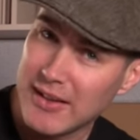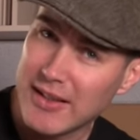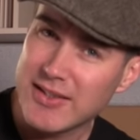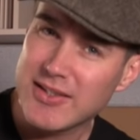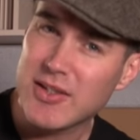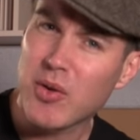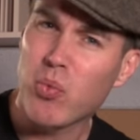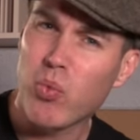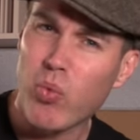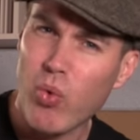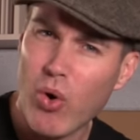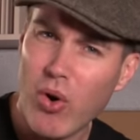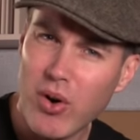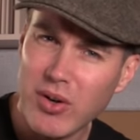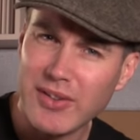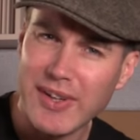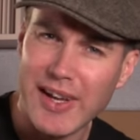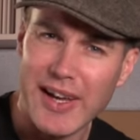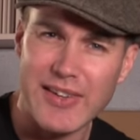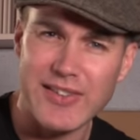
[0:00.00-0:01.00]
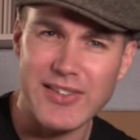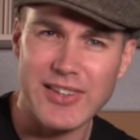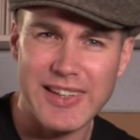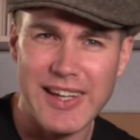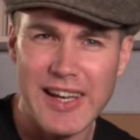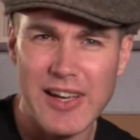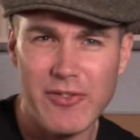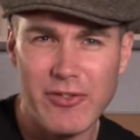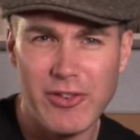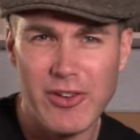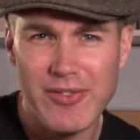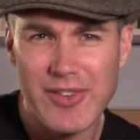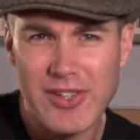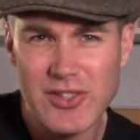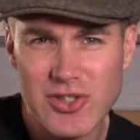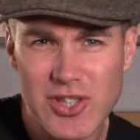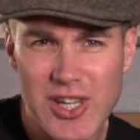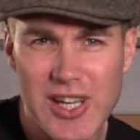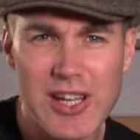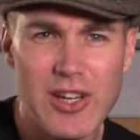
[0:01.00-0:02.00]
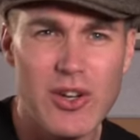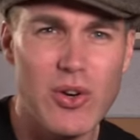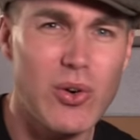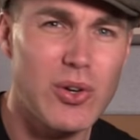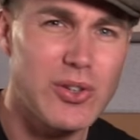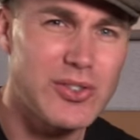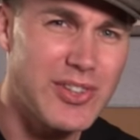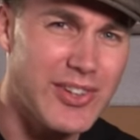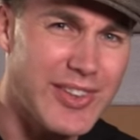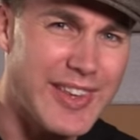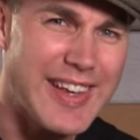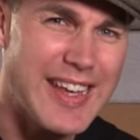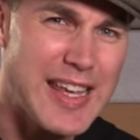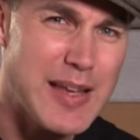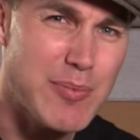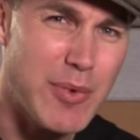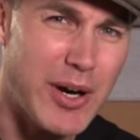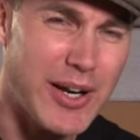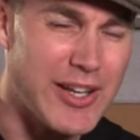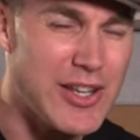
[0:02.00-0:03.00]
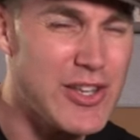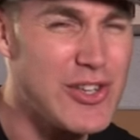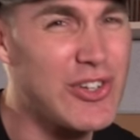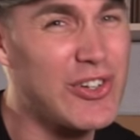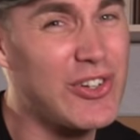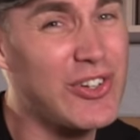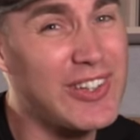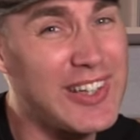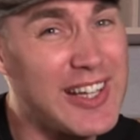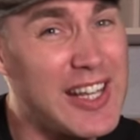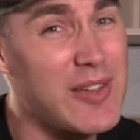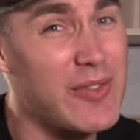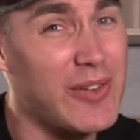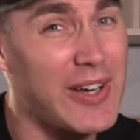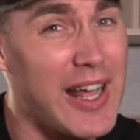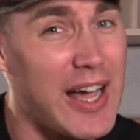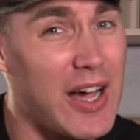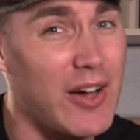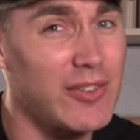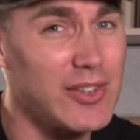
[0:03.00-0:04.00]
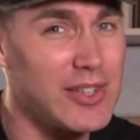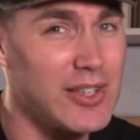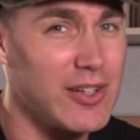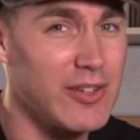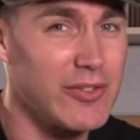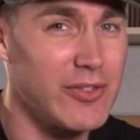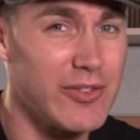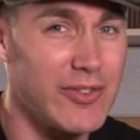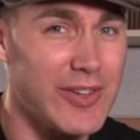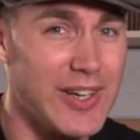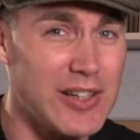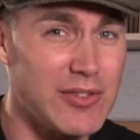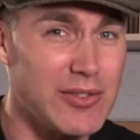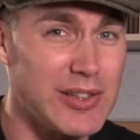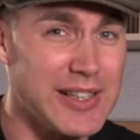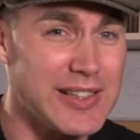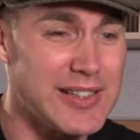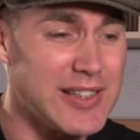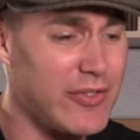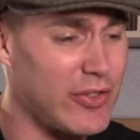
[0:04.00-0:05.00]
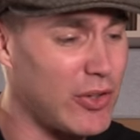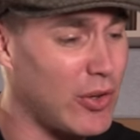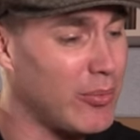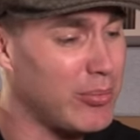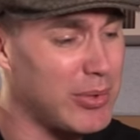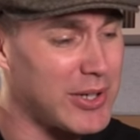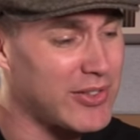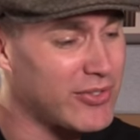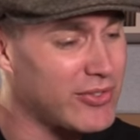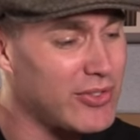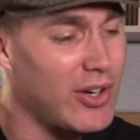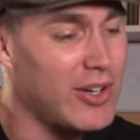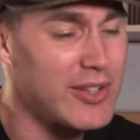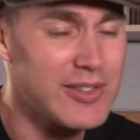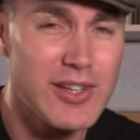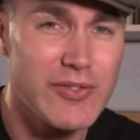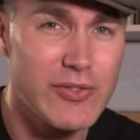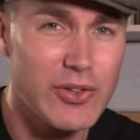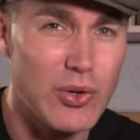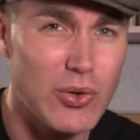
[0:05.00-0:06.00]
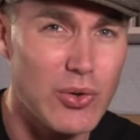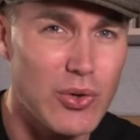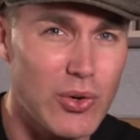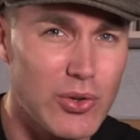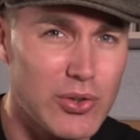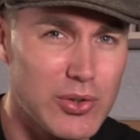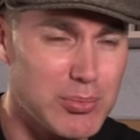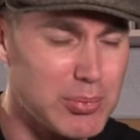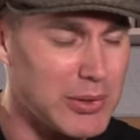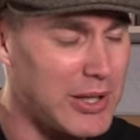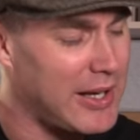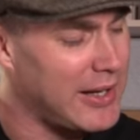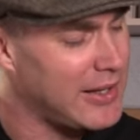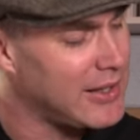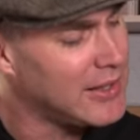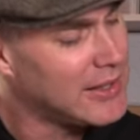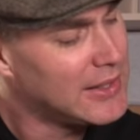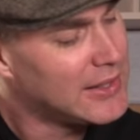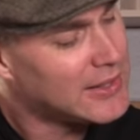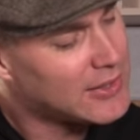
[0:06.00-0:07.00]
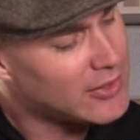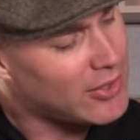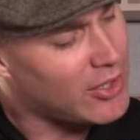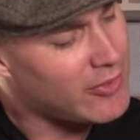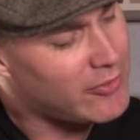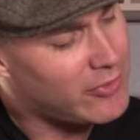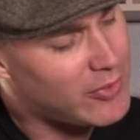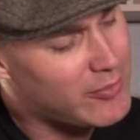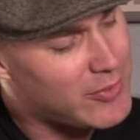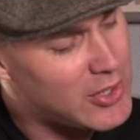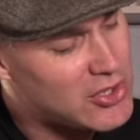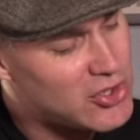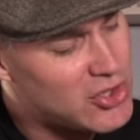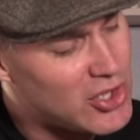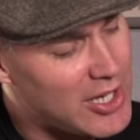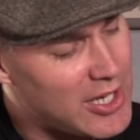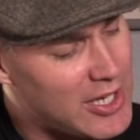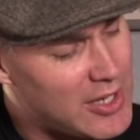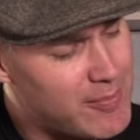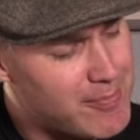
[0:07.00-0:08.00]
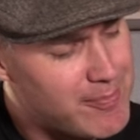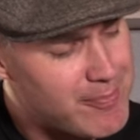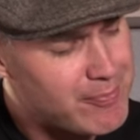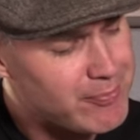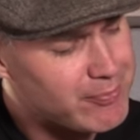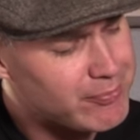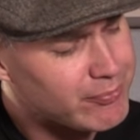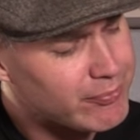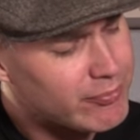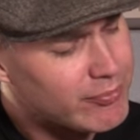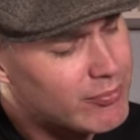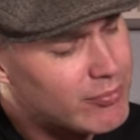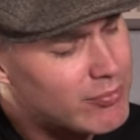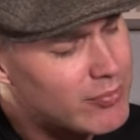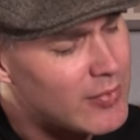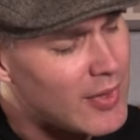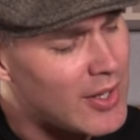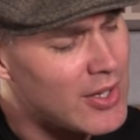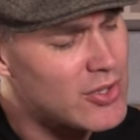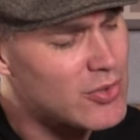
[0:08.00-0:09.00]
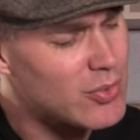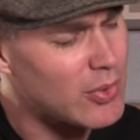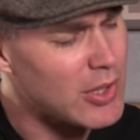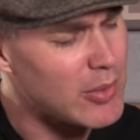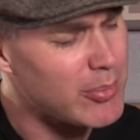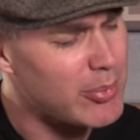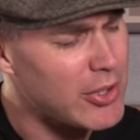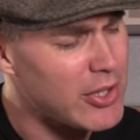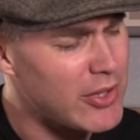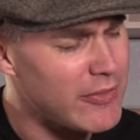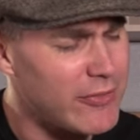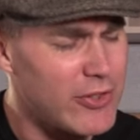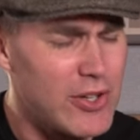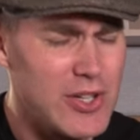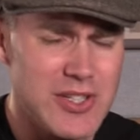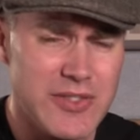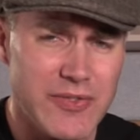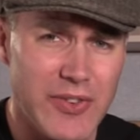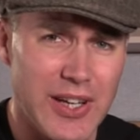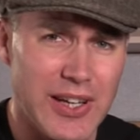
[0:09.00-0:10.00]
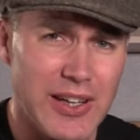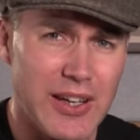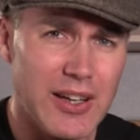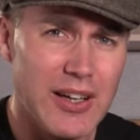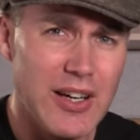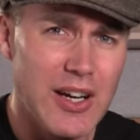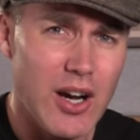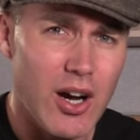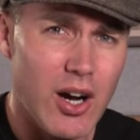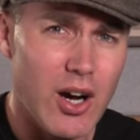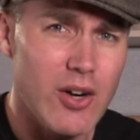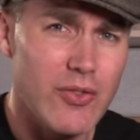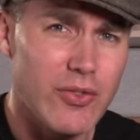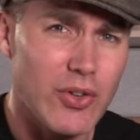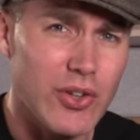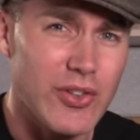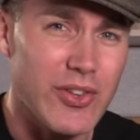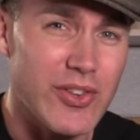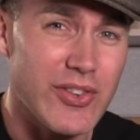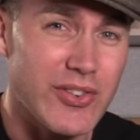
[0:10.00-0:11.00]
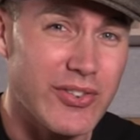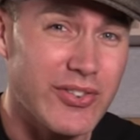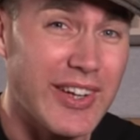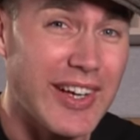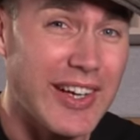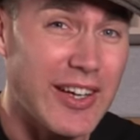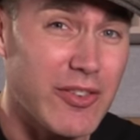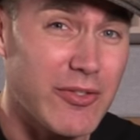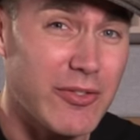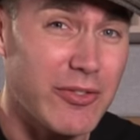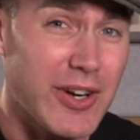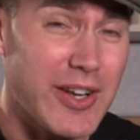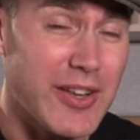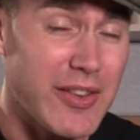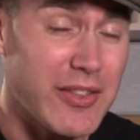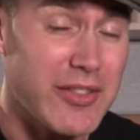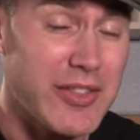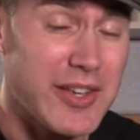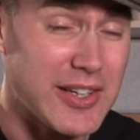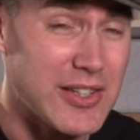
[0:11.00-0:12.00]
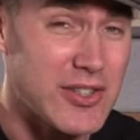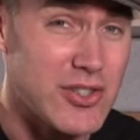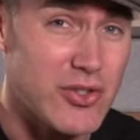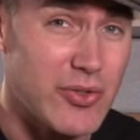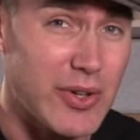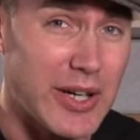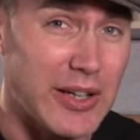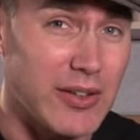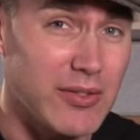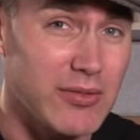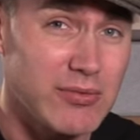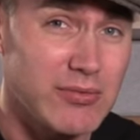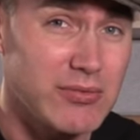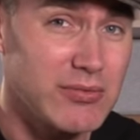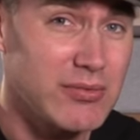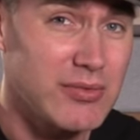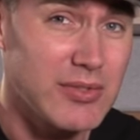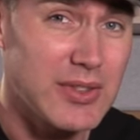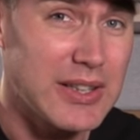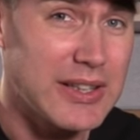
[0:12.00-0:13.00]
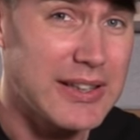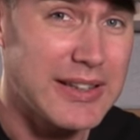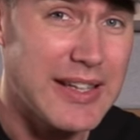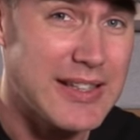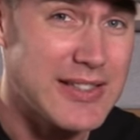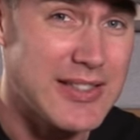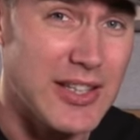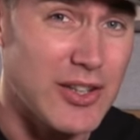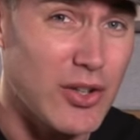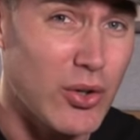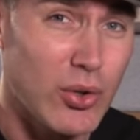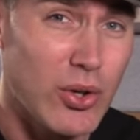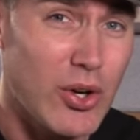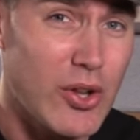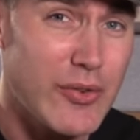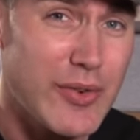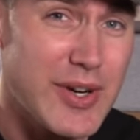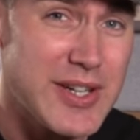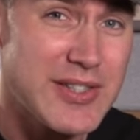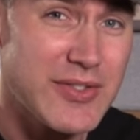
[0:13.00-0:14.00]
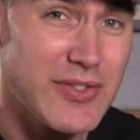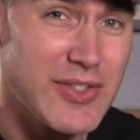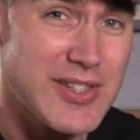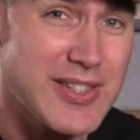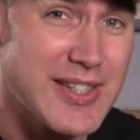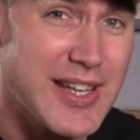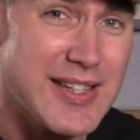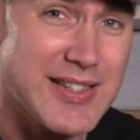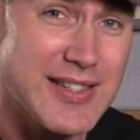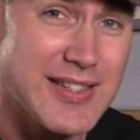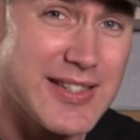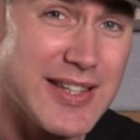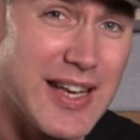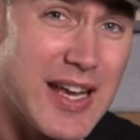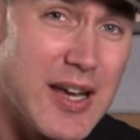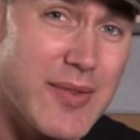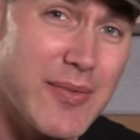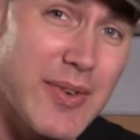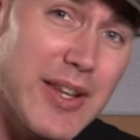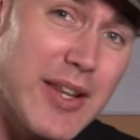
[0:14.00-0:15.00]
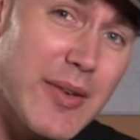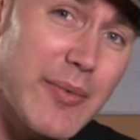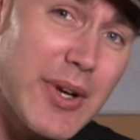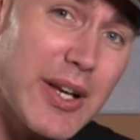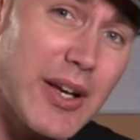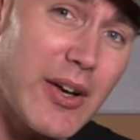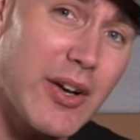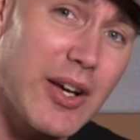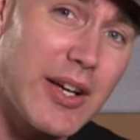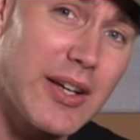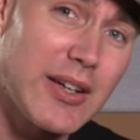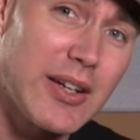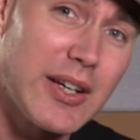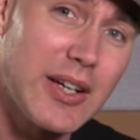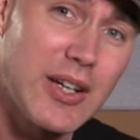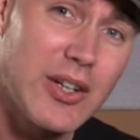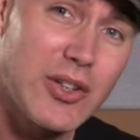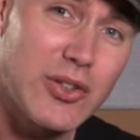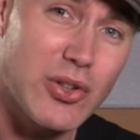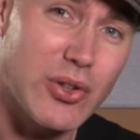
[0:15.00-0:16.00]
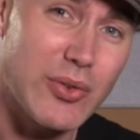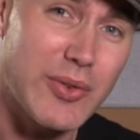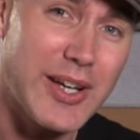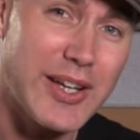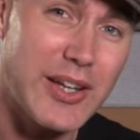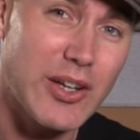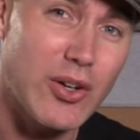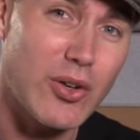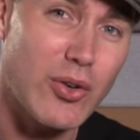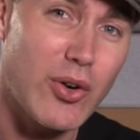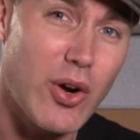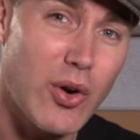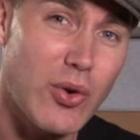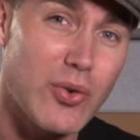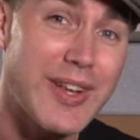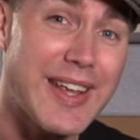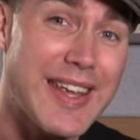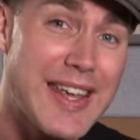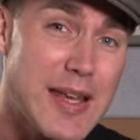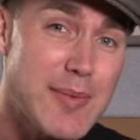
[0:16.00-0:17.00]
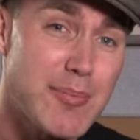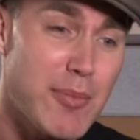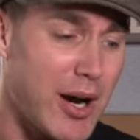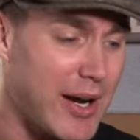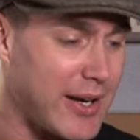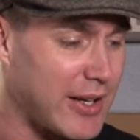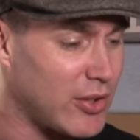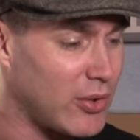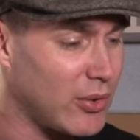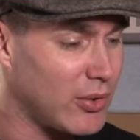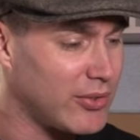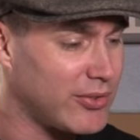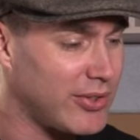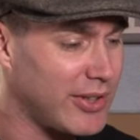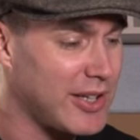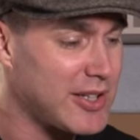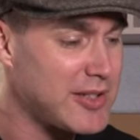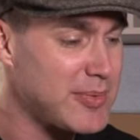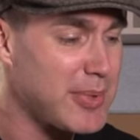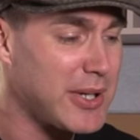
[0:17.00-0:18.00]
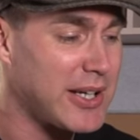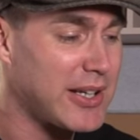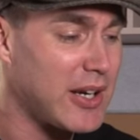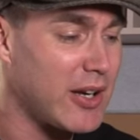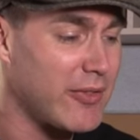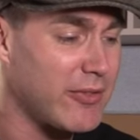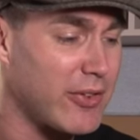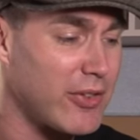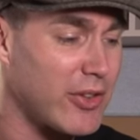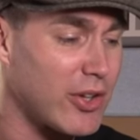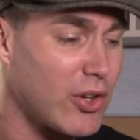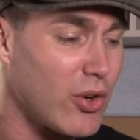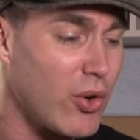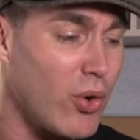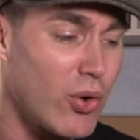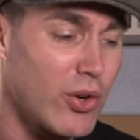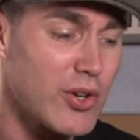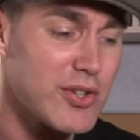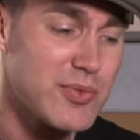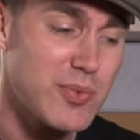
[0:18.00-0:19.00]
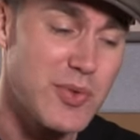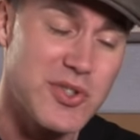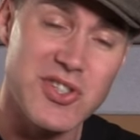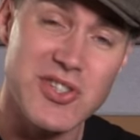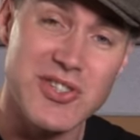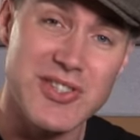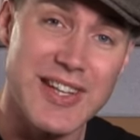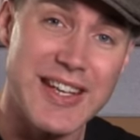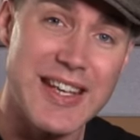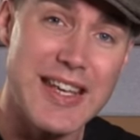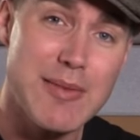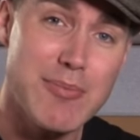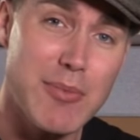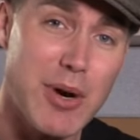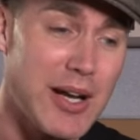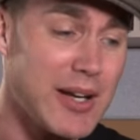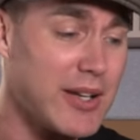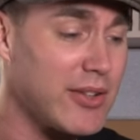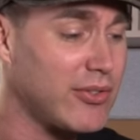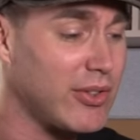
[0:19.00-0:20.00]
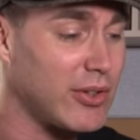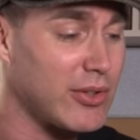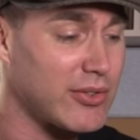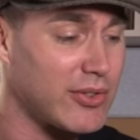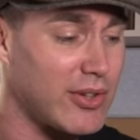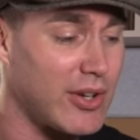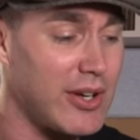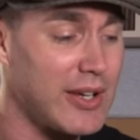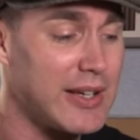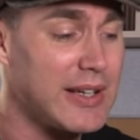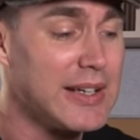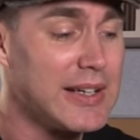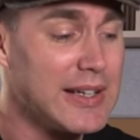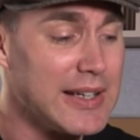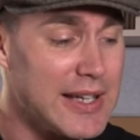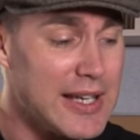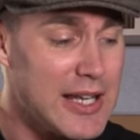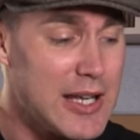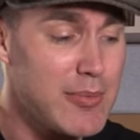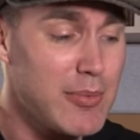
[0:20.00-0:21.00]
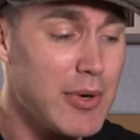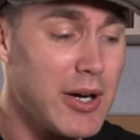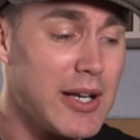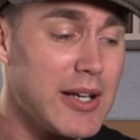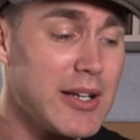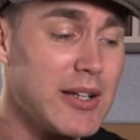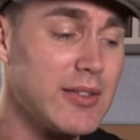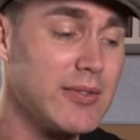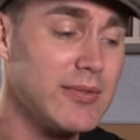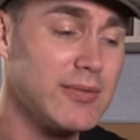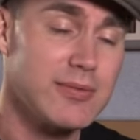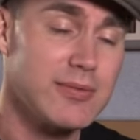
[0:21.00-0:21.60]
It's a walk down to get from the G chord to the E minor. You could leave it out, you know, if you found it really difficult, but it's not a difficult chord to play. Going from your G, you just want to put your 1st finger over onto the 2nd fret of the thicker string. That's it, all of the rest of it stays the same, and then we're going to a regular old E minor chord. So let's pick it up from the chorus, which is the E minor, so it's going E minor.